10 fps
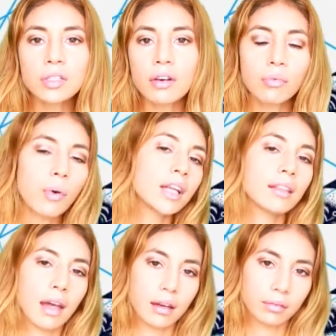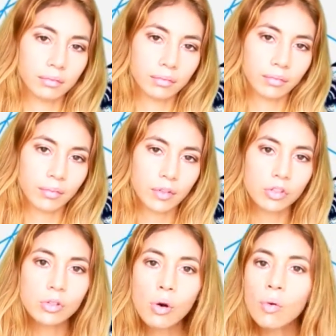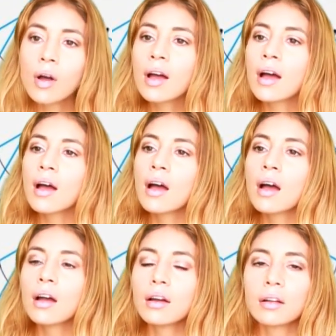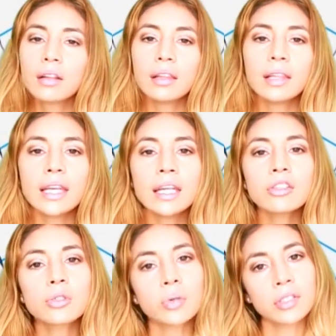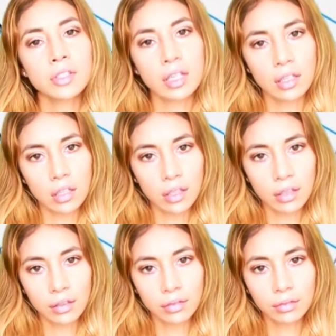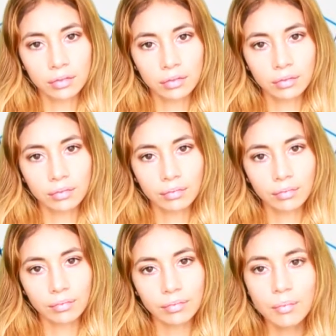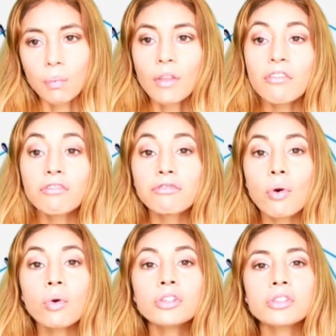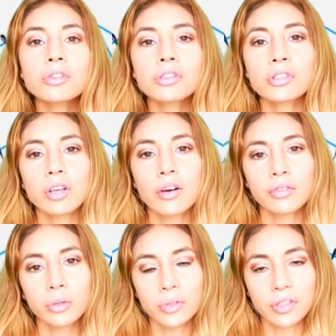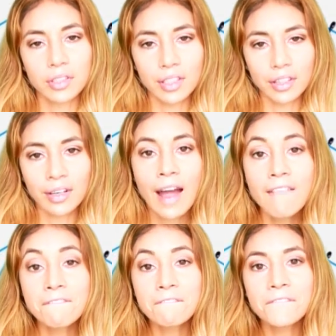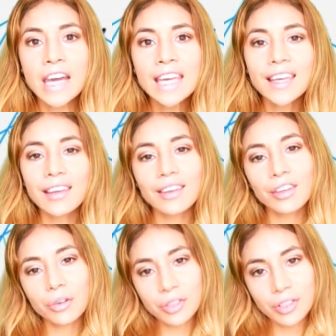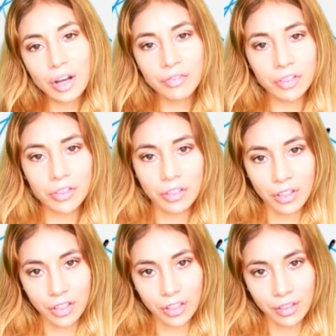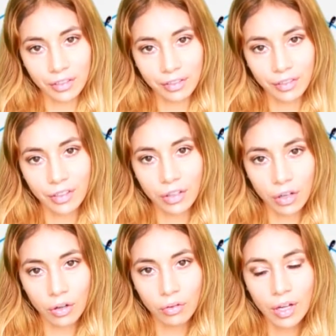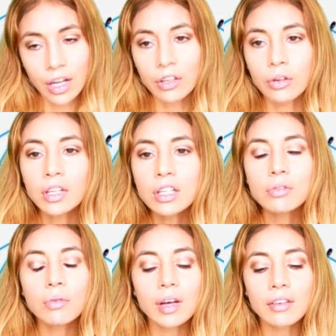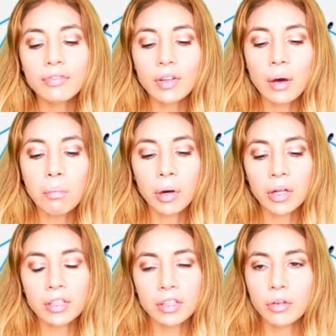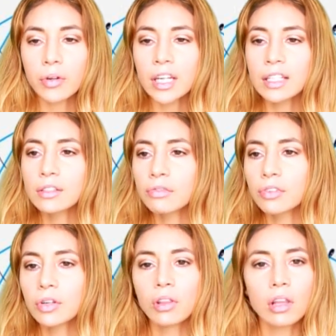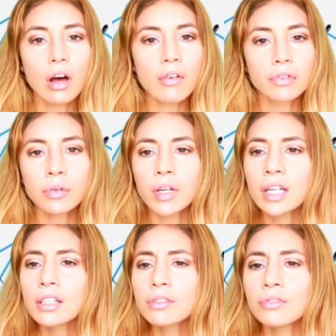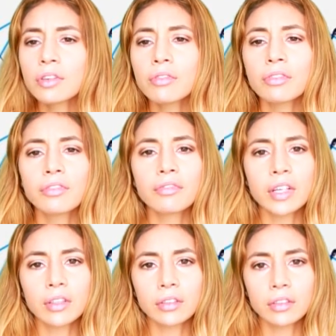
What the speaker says: of wanting that. So lean towards the good. Force yourself towards the good. Fake yourself into the good, you know? You need to already feel abundant. You already need to feel loved. You already need to feel fulfilled.